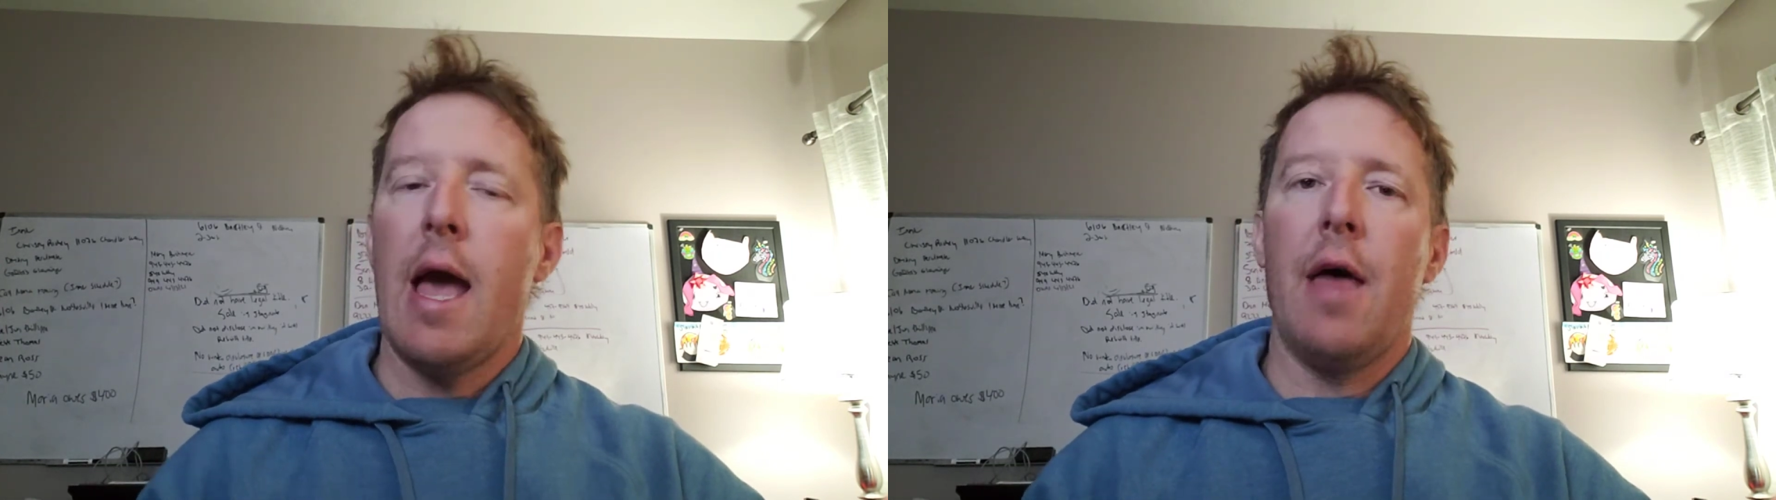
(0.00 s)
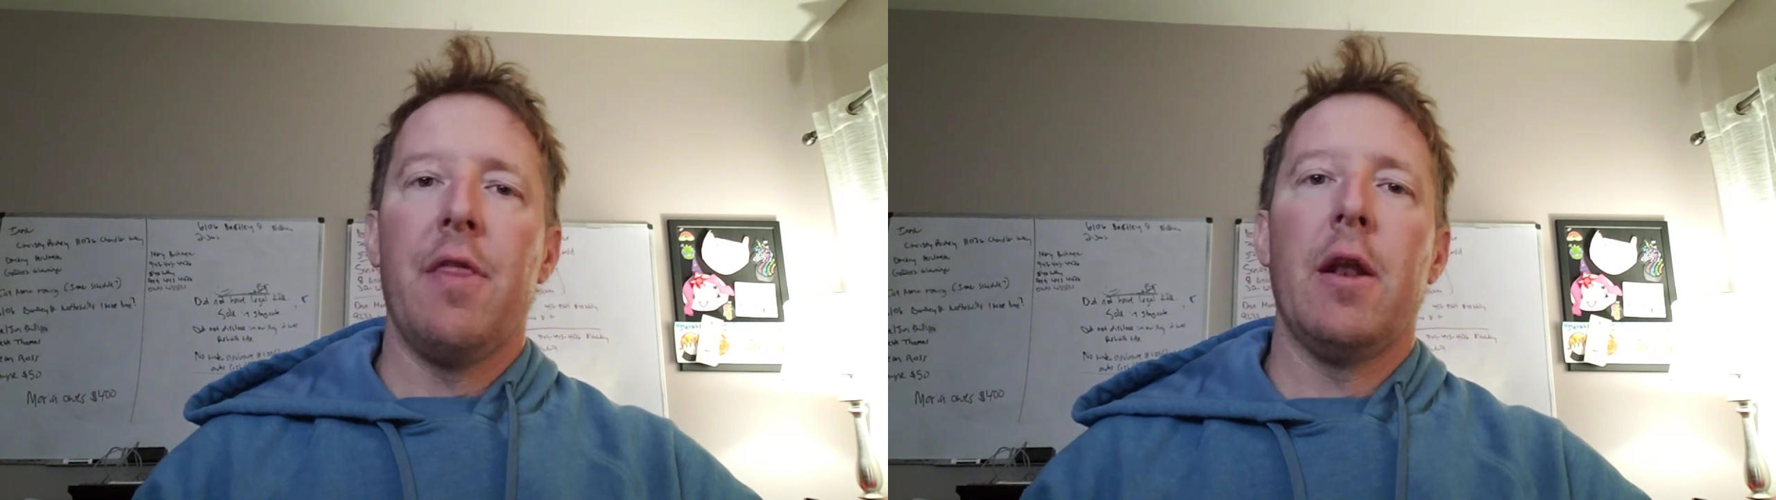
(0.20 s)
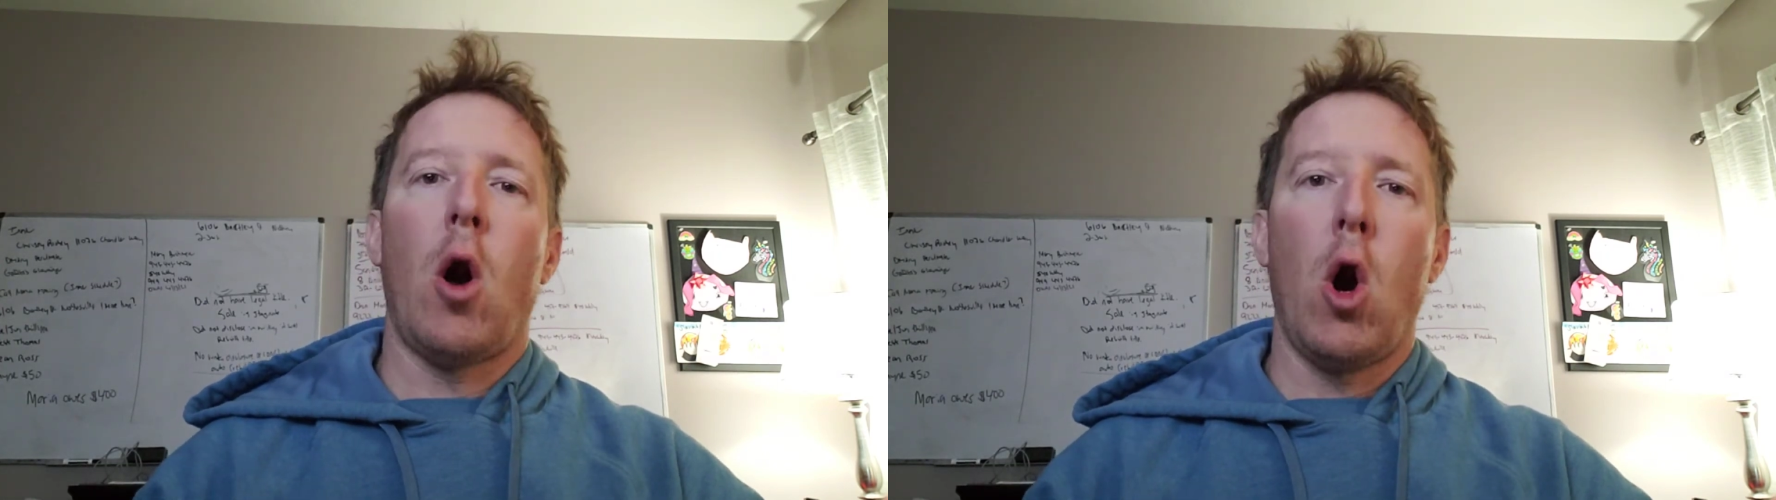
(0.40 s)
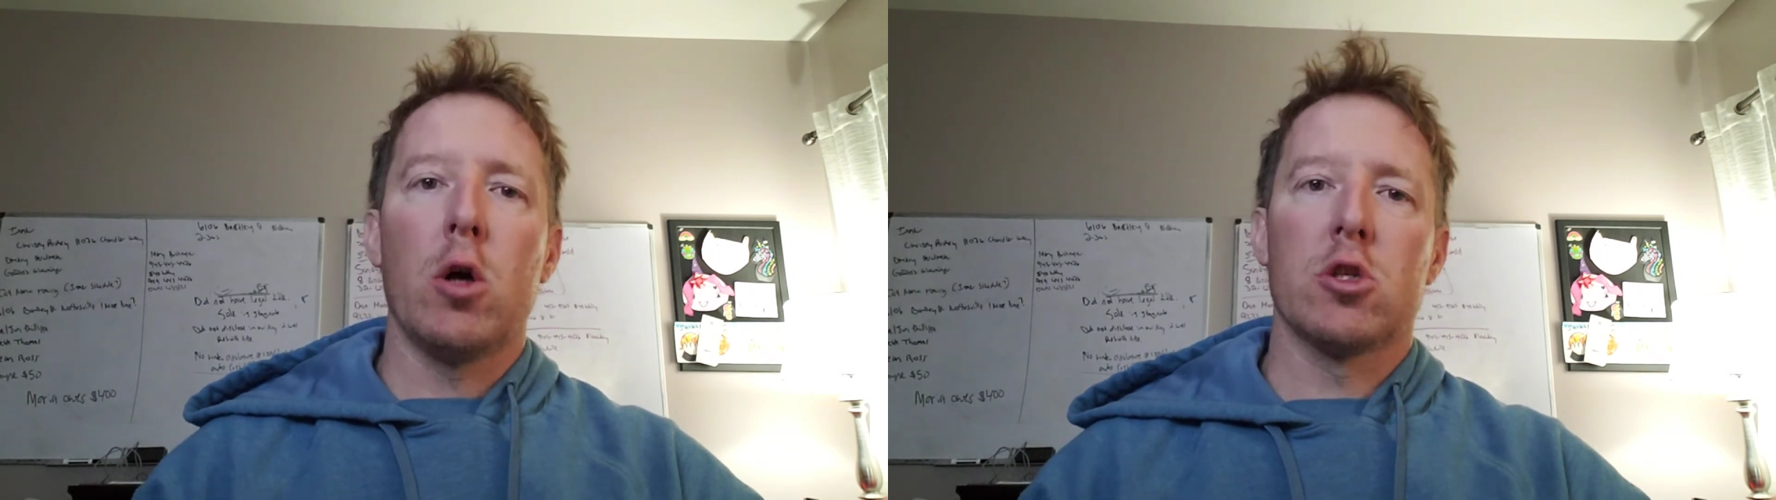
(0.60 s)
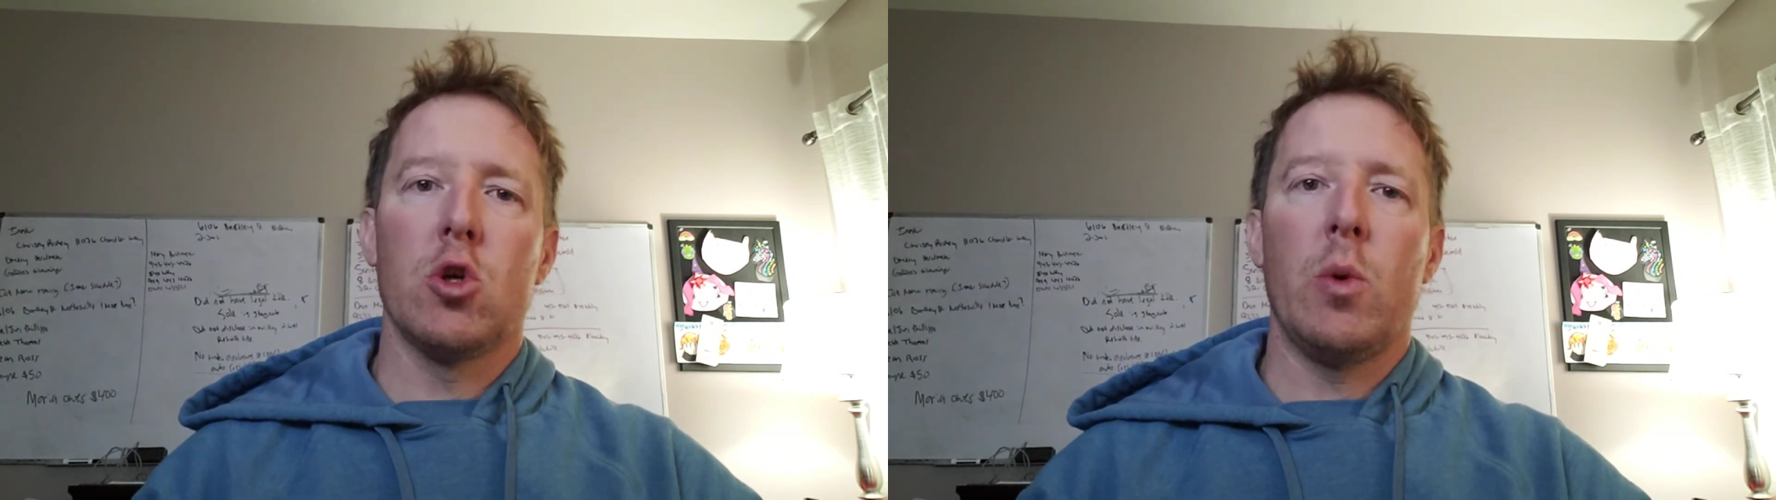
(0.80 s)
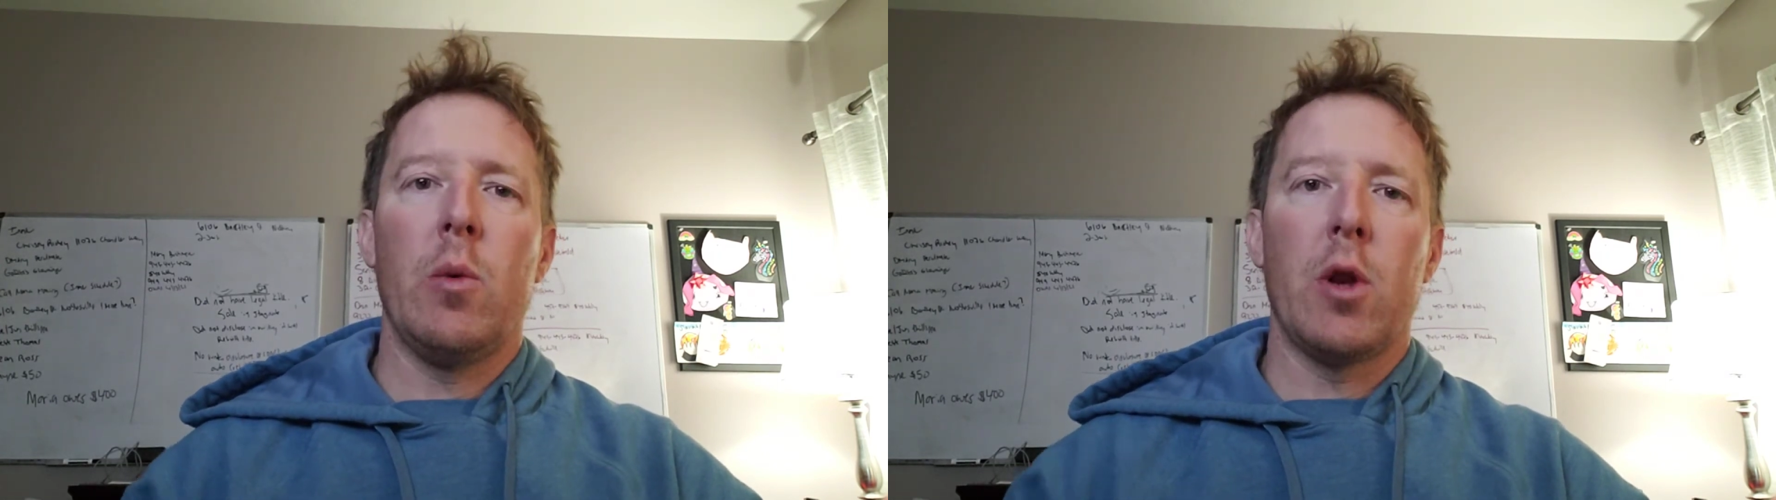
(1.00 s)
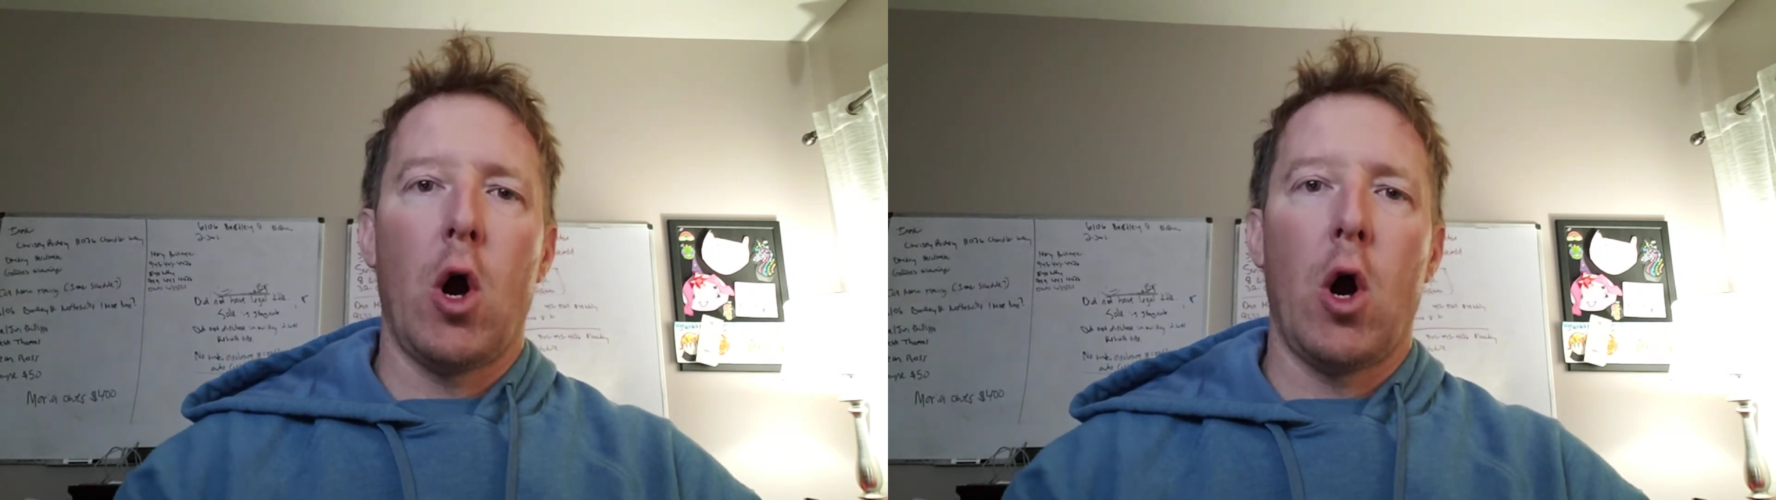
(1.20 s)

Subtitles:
and then also it would